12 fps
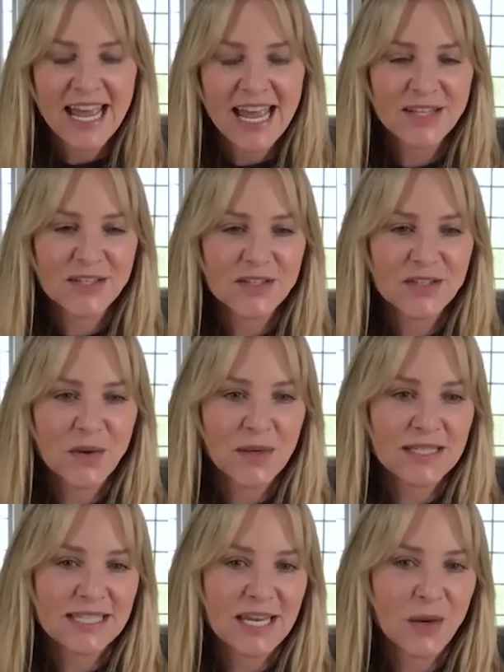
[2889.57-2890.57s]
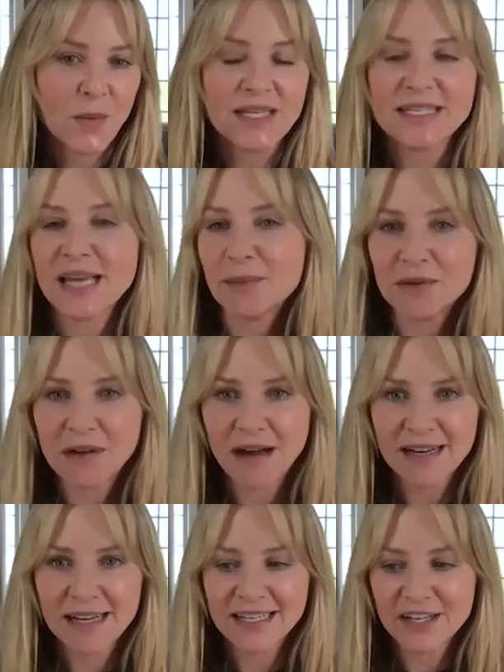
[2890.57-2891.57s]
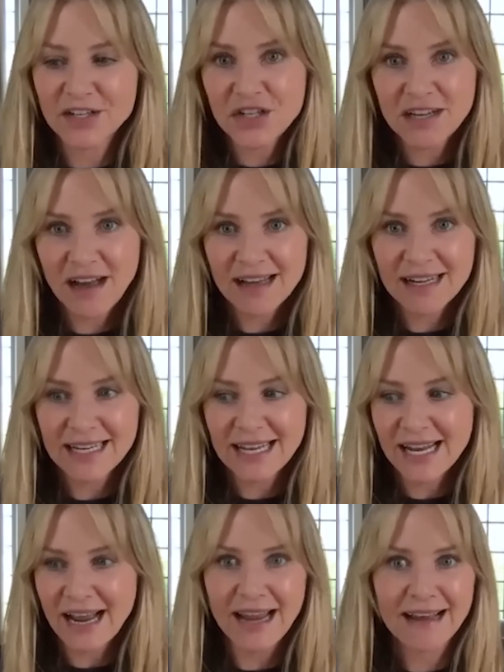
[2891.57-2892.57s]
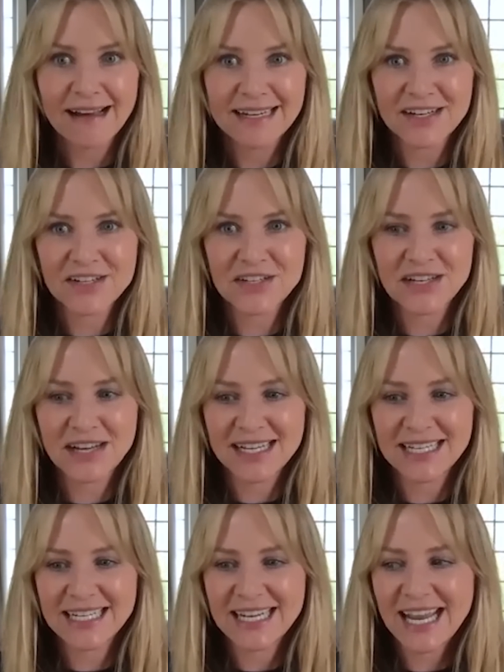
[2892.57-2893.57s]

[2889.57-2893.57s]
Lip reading: And so it's like we double got it because she got it and I got it because she got it.